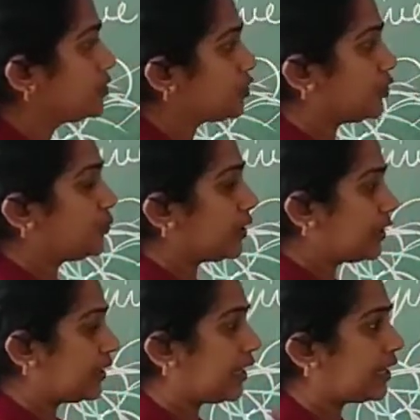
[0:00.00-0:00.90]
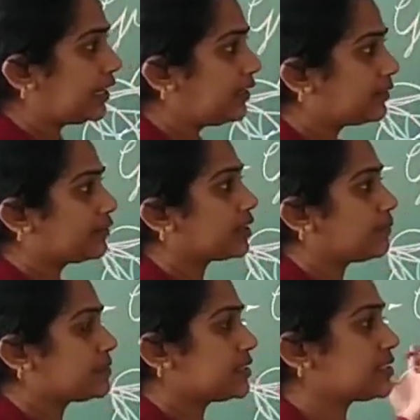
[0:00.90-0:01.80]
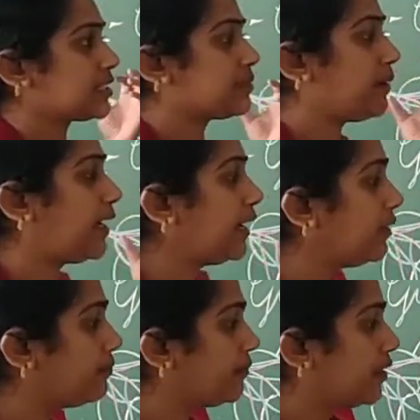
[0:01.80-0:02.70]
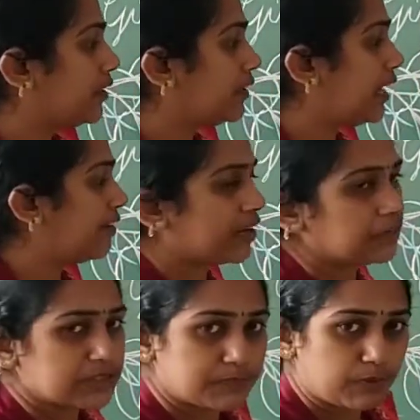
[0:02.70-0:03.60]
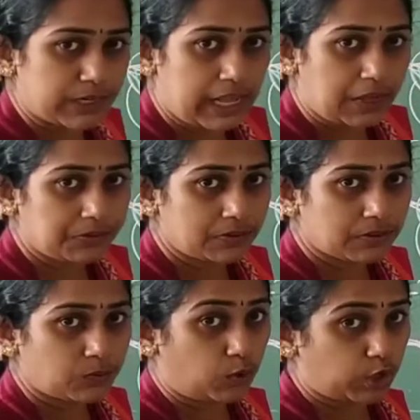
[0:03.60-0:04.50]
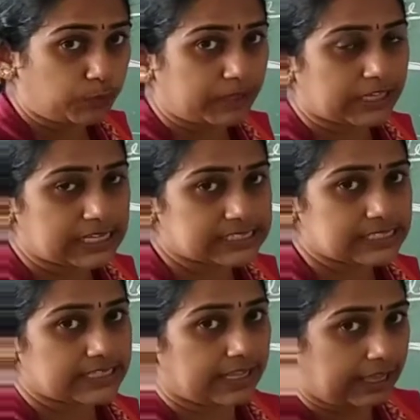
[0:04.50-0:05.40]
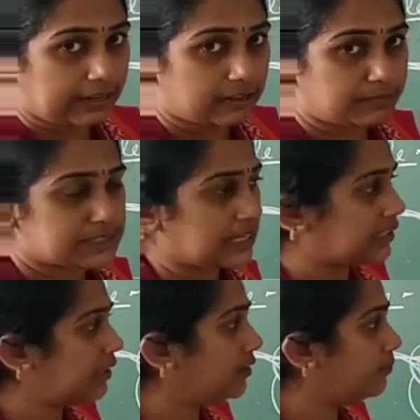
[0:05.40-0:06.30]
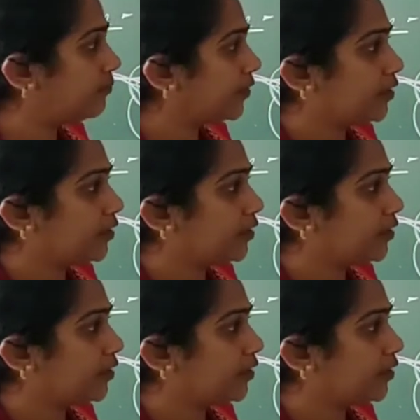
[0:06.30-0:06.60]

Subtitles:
So during inhaling, the ribs is expanding, diaphragm is pulled down, volume increases, air will be sucked in.